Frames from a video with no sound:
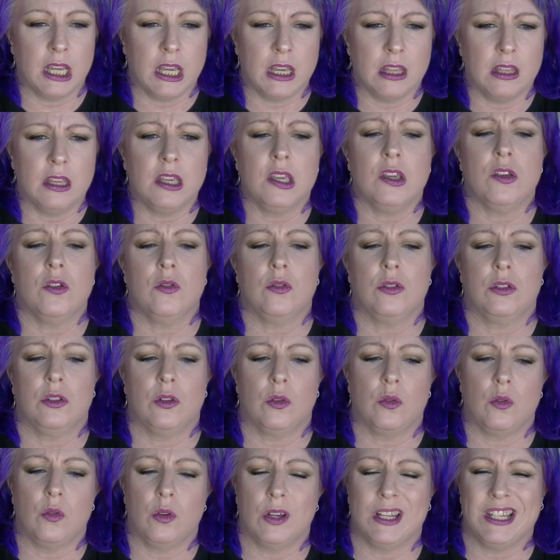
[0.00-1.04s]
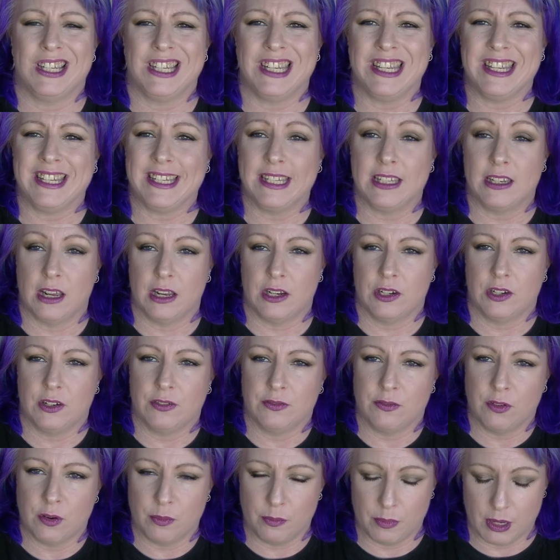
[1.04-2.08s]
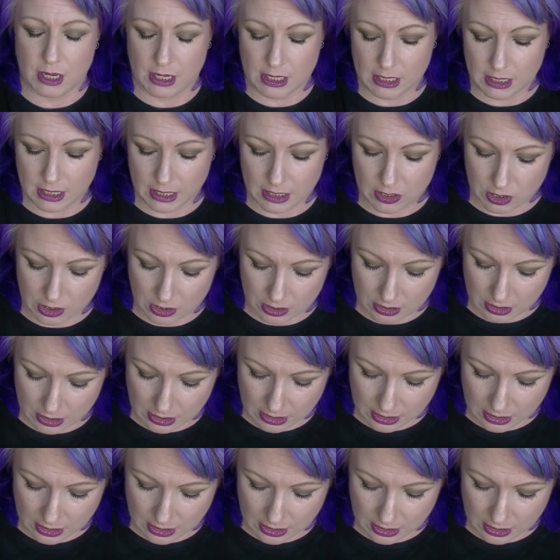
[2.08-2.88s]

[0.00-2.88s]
either used or de-stashed from my collection.